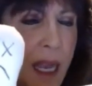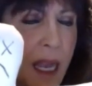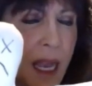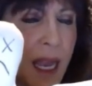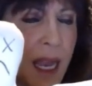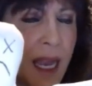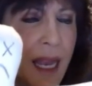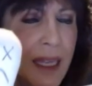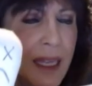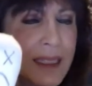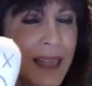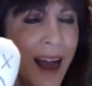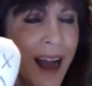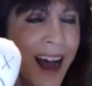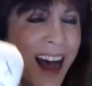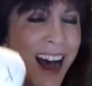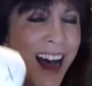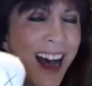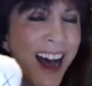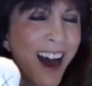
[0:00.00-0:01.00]
And
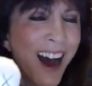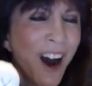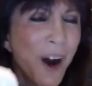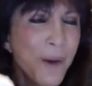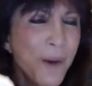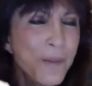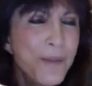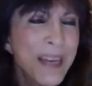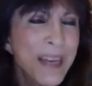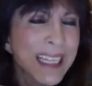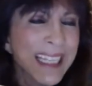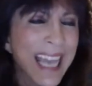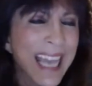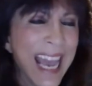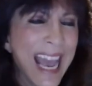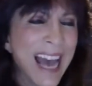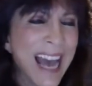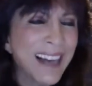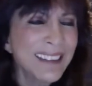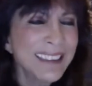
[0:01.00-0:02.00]
oh, Big
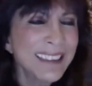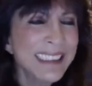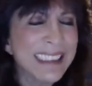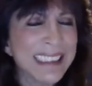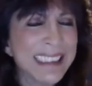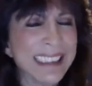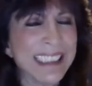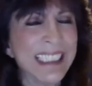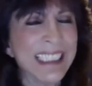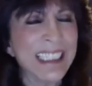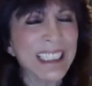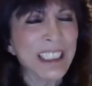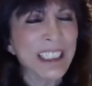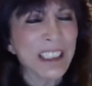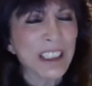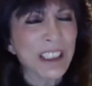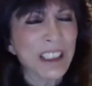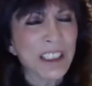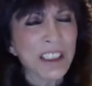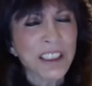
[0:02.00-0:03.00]
Al is
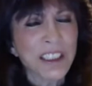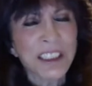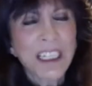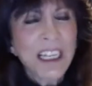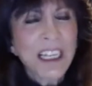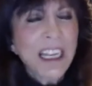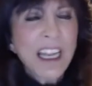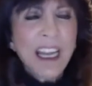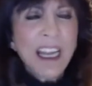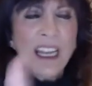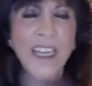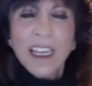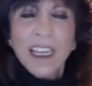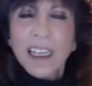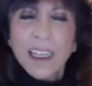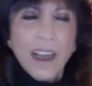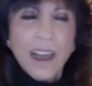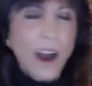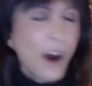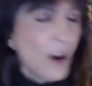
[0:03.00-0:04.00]
here.
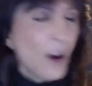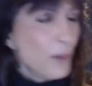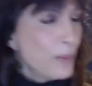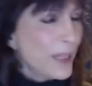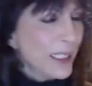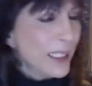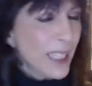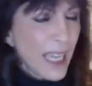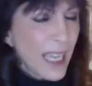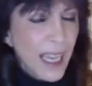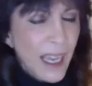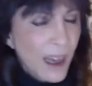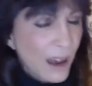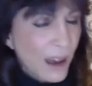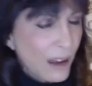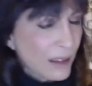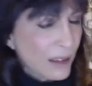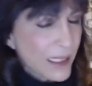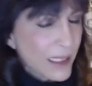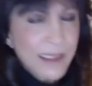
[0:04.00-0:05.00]
Oh, Big
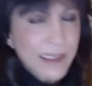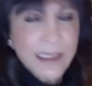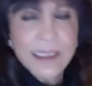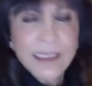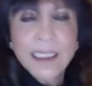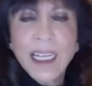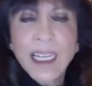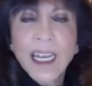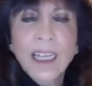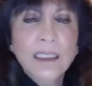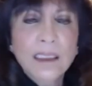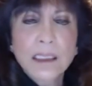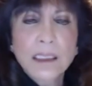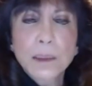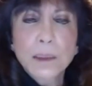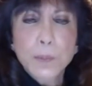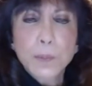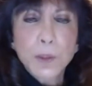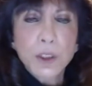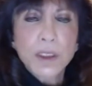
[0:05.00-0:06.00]
Al is an
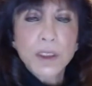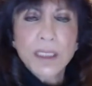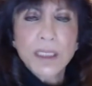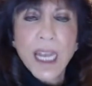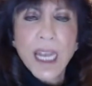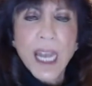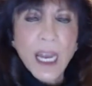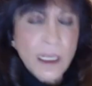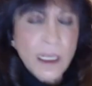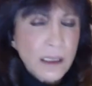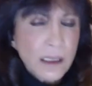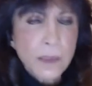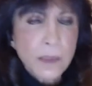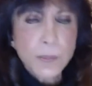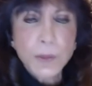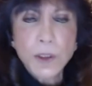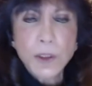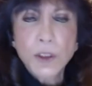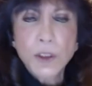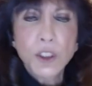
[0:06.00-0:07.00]
expert
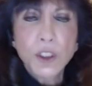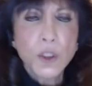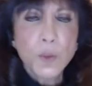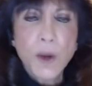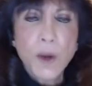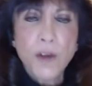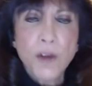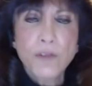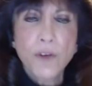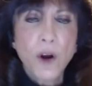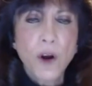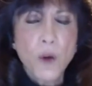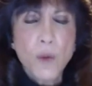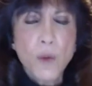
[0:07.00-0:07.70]
UFO